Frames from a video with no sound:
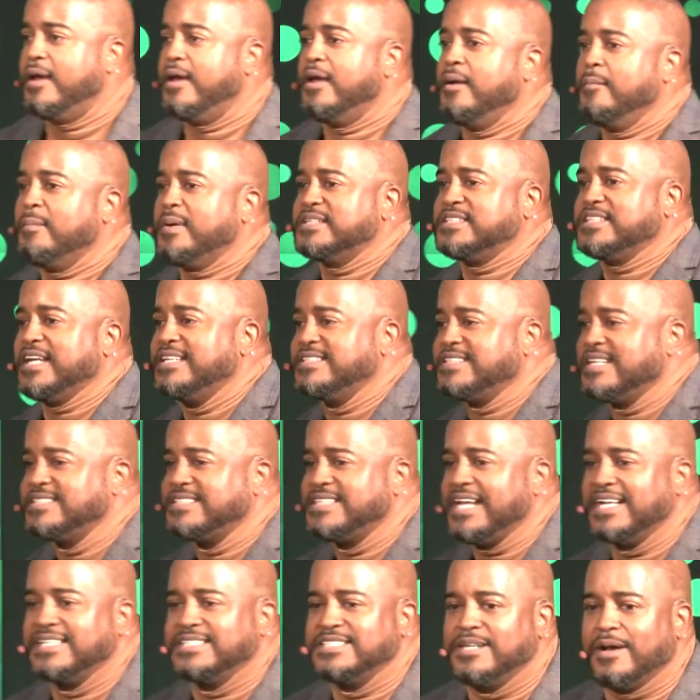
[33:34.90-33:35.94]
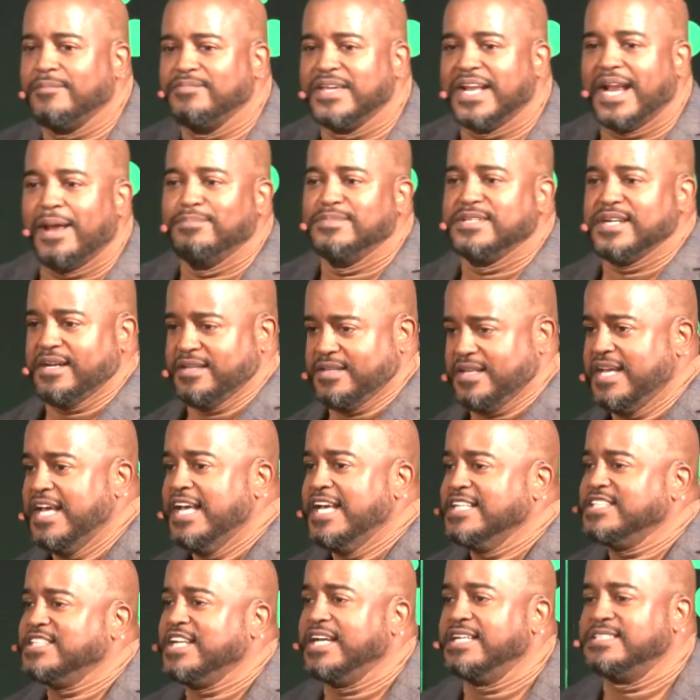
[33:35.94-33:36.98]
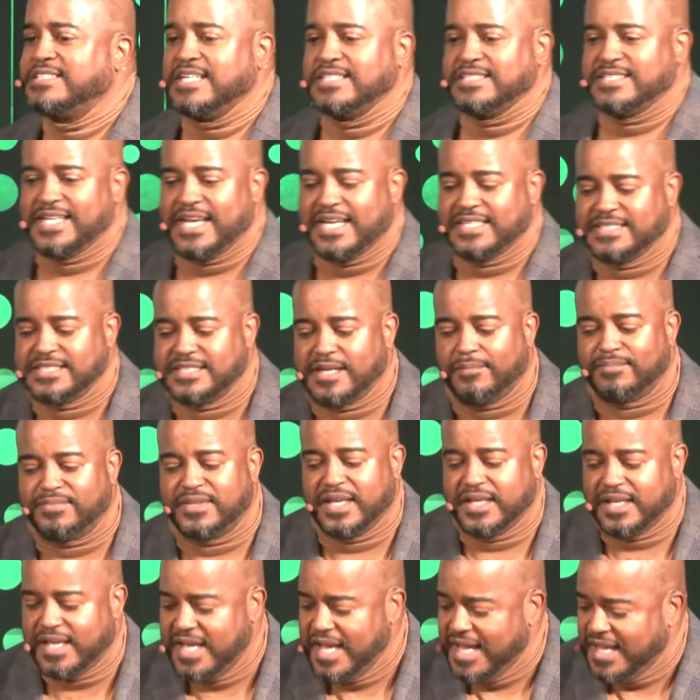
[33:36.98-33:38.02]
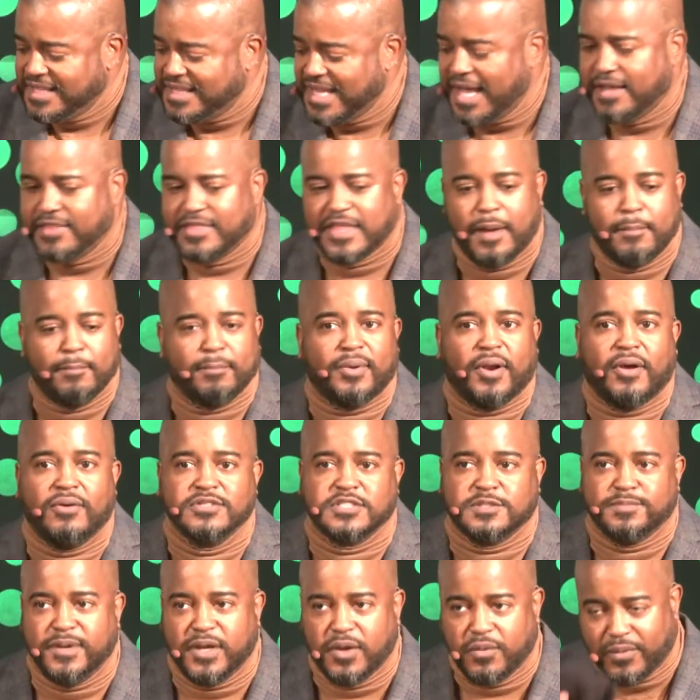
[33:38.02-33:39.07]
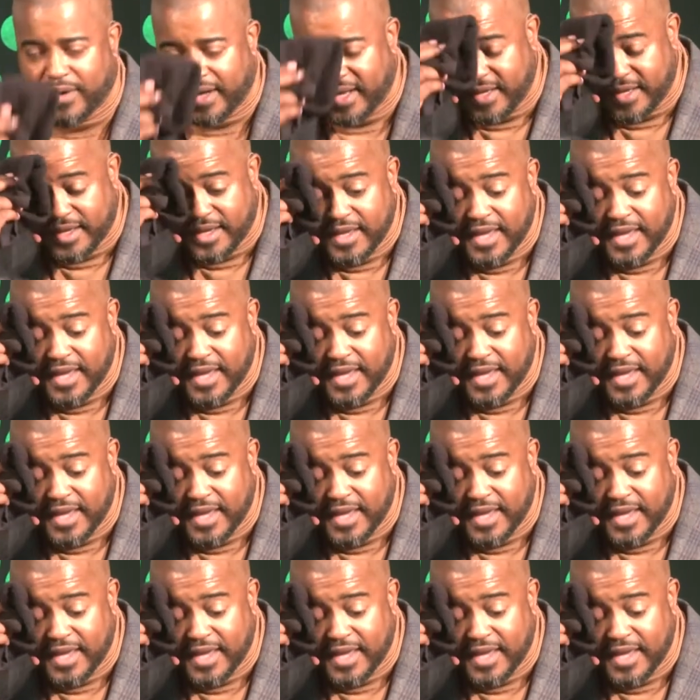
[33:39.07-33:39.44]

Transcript: But Jesus says something, I'm done. Jesus says something that, that blows me away.